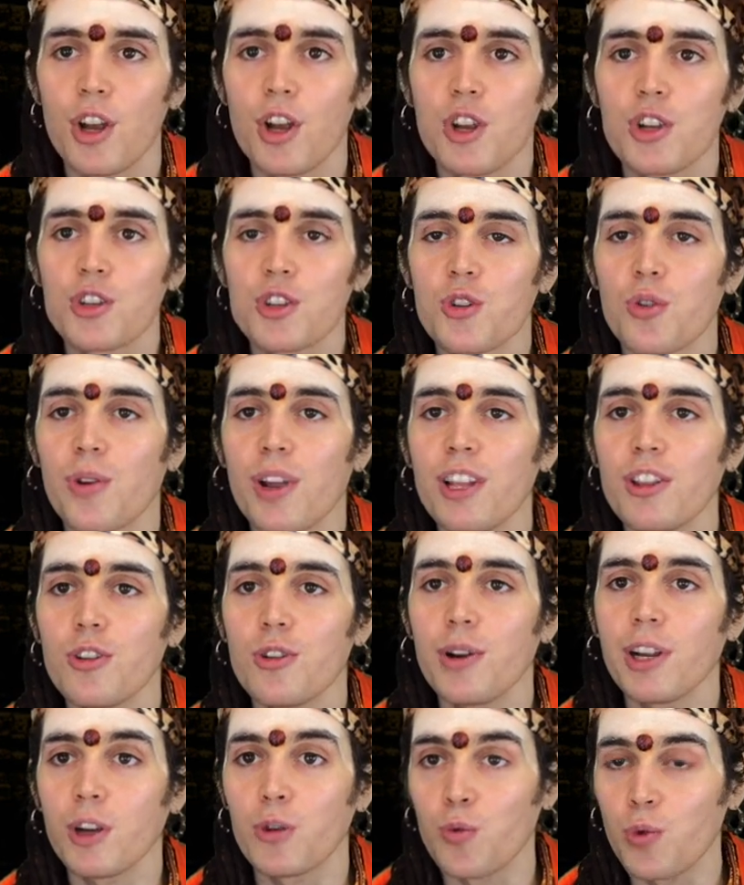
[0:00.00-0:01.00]

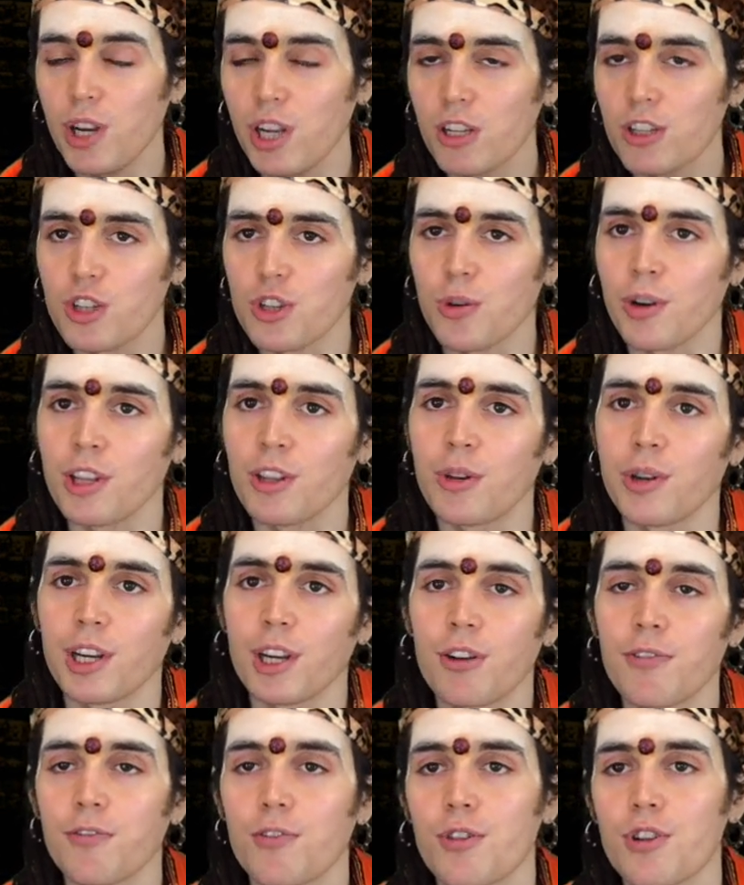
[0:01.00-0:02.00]
Surrendering, real surrendering,
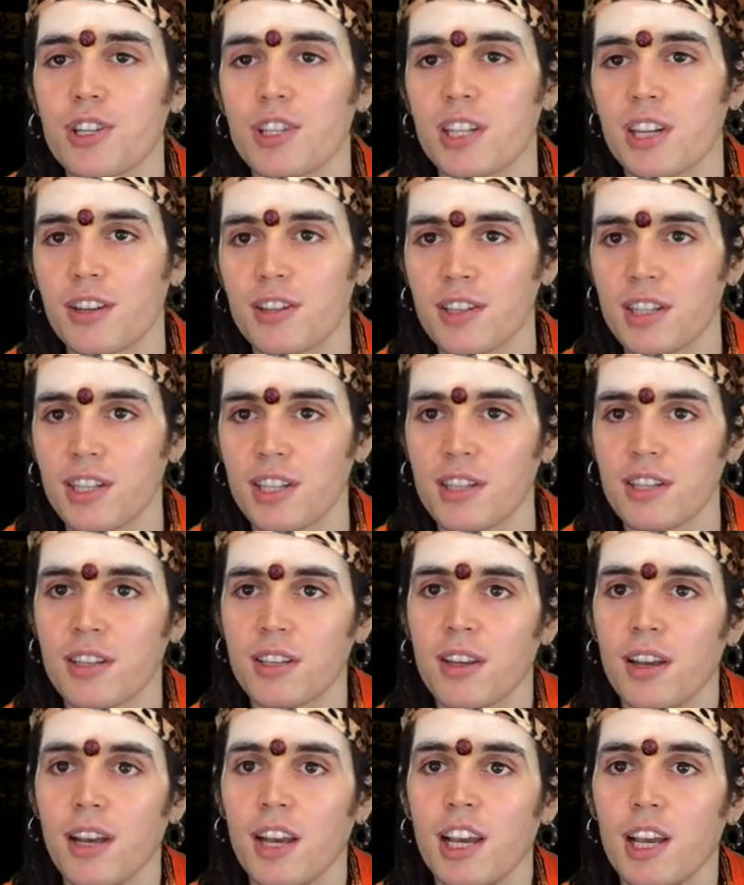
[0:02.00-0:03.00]
of course there's this
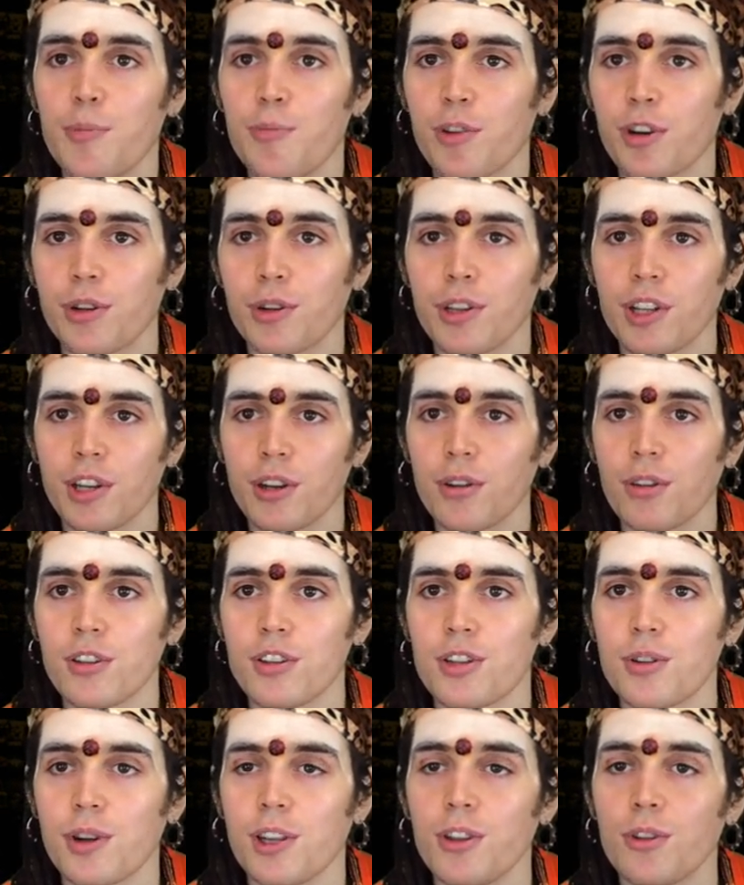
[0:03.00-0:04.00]
hypocritical
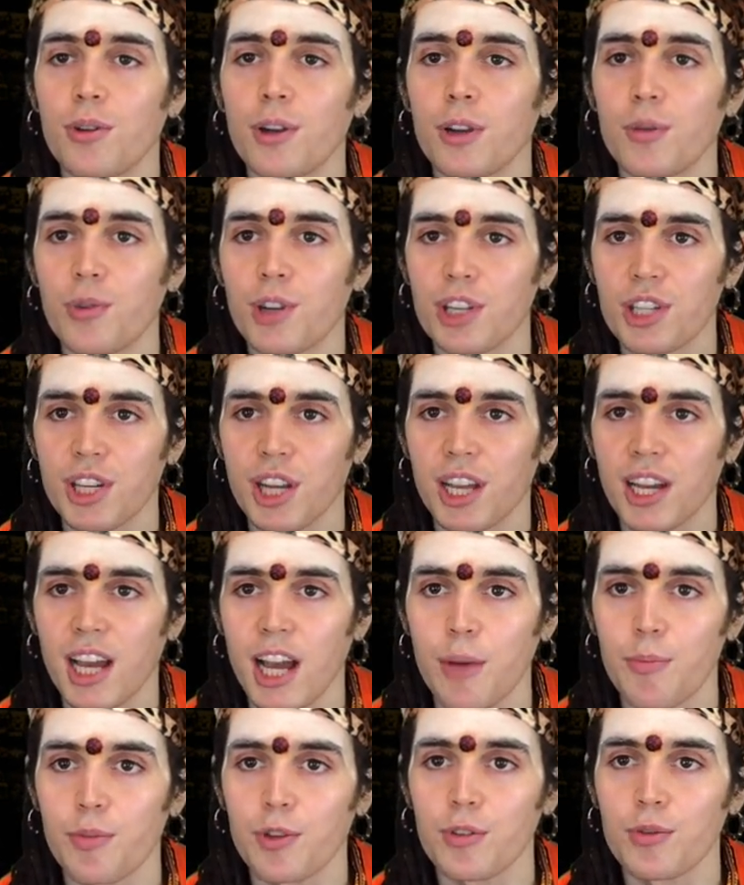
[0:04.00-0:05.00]
surrendering which can
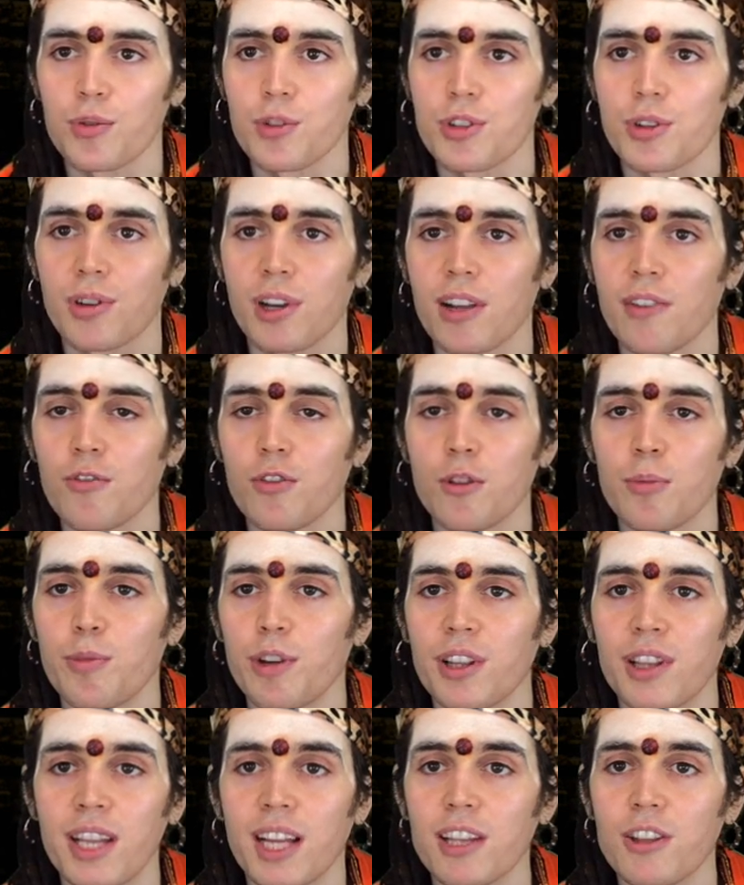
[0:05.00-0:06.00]
happen to a certain level,
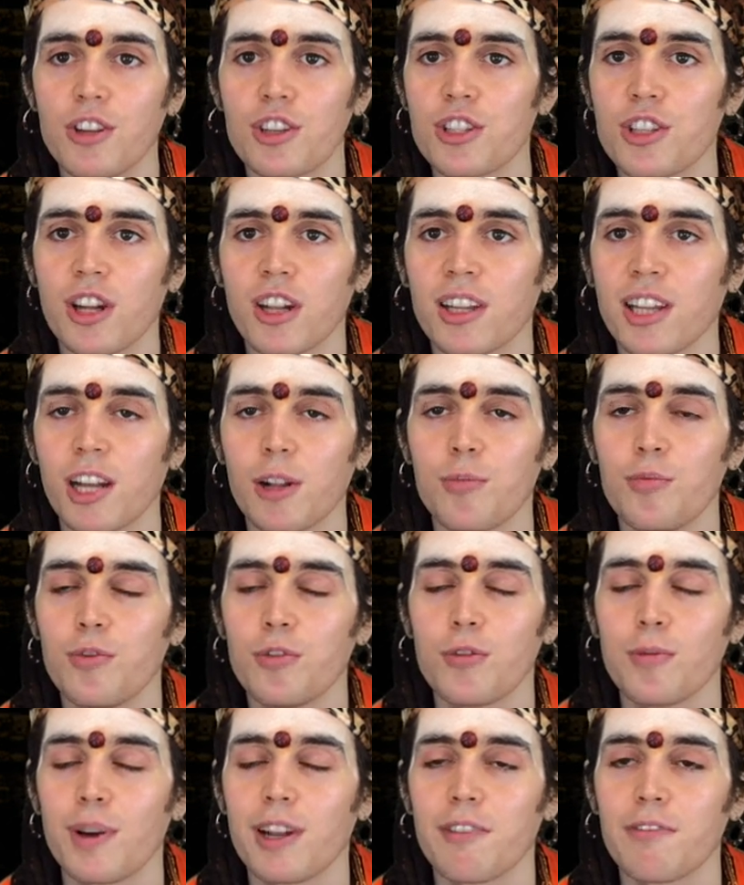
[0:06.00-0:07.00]
but that does not help you
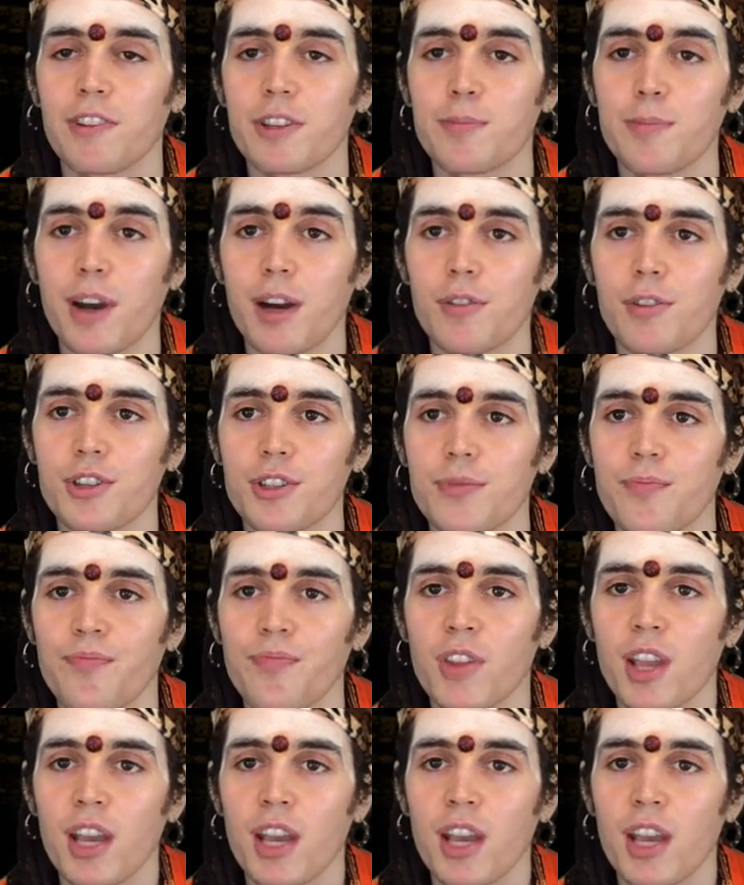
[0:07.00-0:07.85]
to manifest powers.